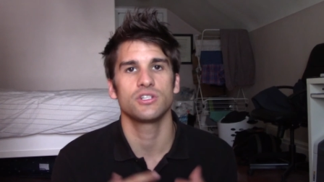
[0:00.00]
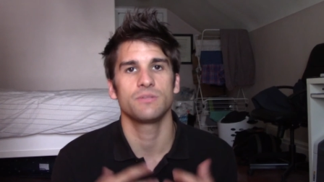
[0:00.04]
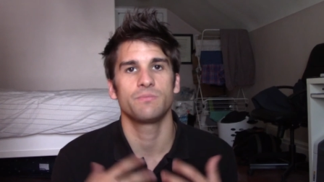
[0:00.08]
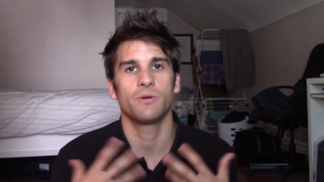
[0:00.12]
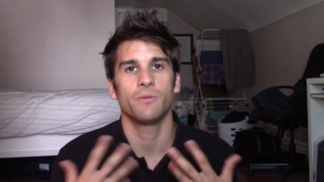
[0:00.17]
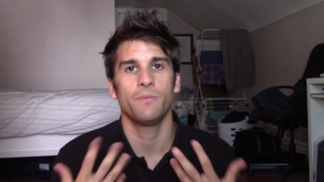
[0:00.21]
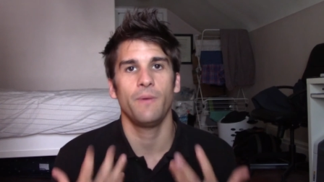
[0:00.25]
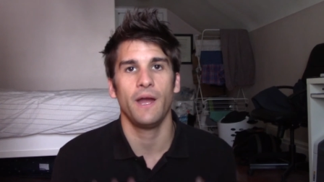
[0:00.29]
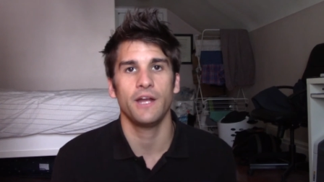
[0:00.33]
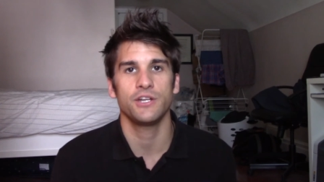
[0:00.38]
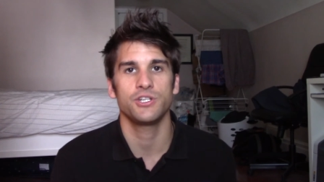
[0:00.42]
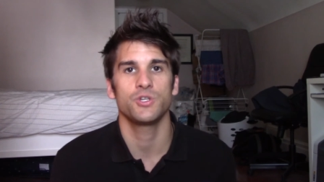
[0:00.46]

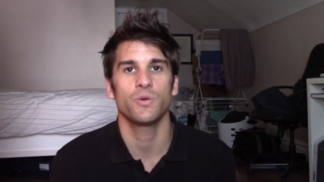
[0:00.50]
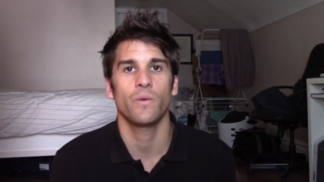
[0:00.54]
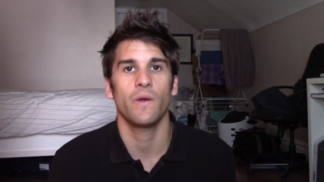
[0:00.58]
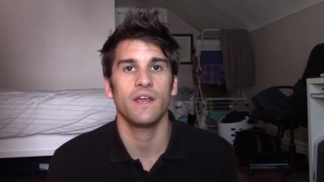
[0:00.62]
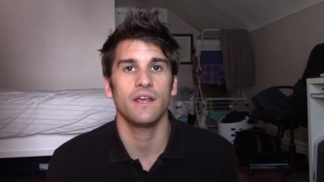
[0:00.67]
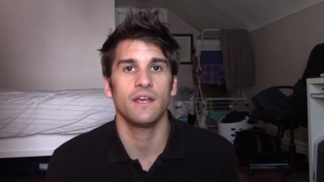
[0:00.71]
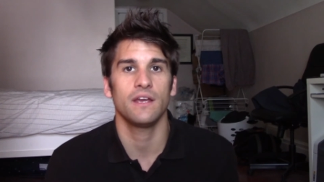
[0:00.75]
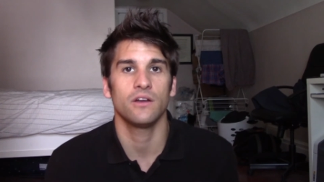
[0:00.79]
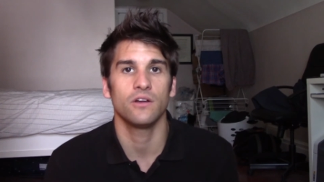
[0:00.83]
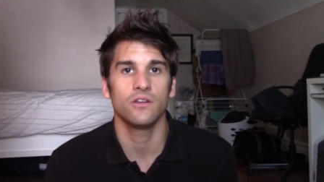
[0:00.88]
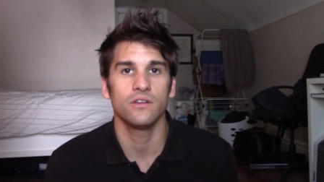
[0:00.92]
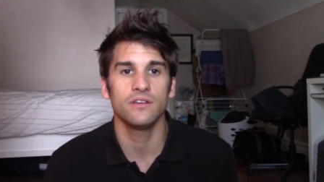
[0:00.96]

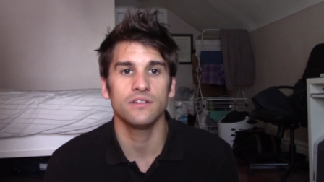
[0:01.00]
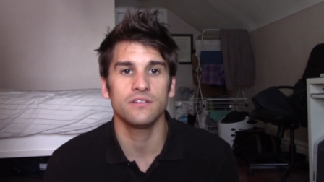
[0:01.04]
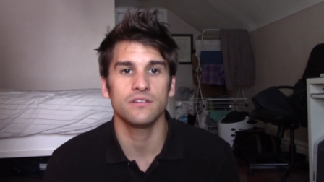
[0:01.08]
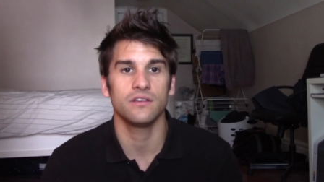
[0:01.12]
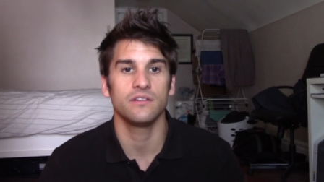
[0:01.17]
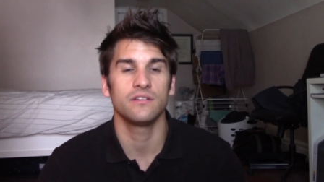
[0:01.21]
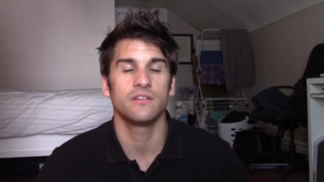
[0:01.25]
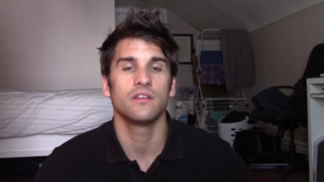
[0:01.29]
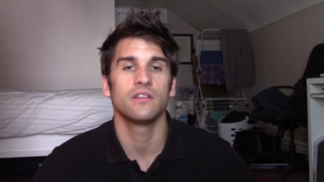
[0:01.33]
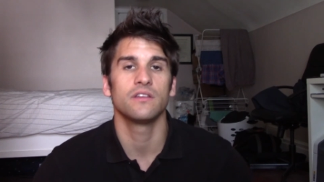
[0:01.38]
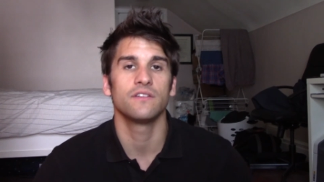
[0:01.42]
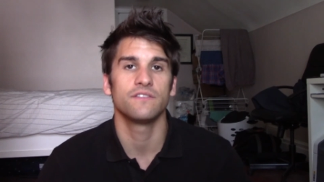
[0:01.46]
perpetuate illness
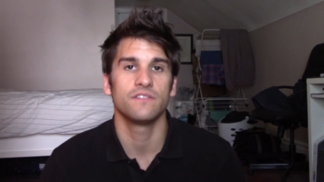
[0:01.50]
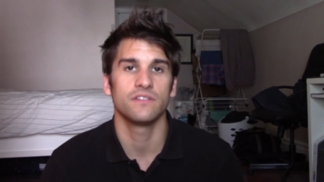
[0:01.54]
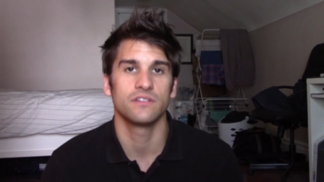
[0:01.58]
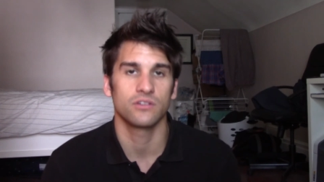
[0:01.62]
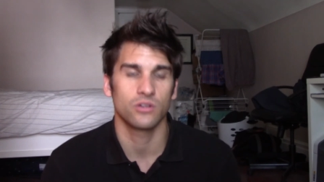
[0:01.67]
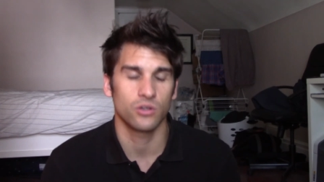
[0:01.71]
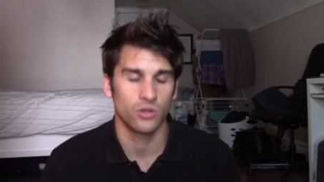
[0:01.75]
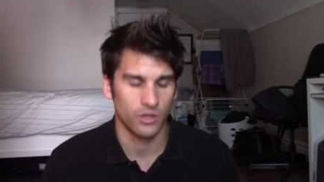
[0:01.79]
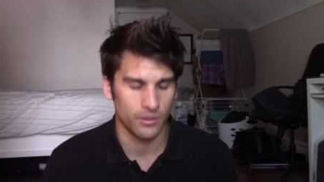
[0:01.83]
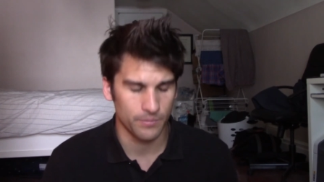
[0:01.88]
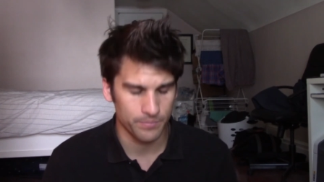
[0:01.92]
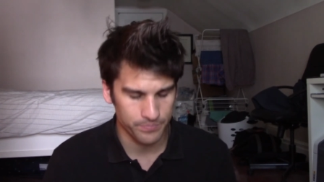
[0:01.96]
into the
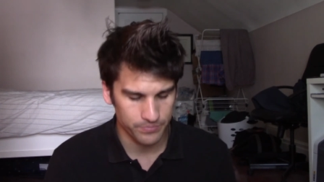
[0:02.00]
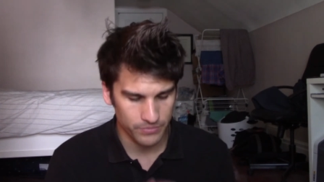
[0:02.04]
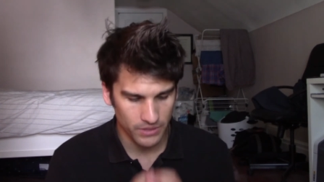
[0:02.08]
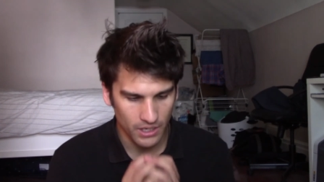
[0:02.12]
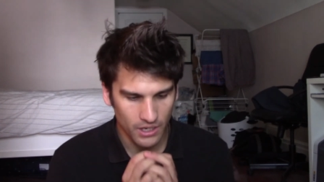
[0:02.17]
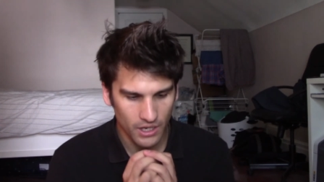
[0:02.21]
physical.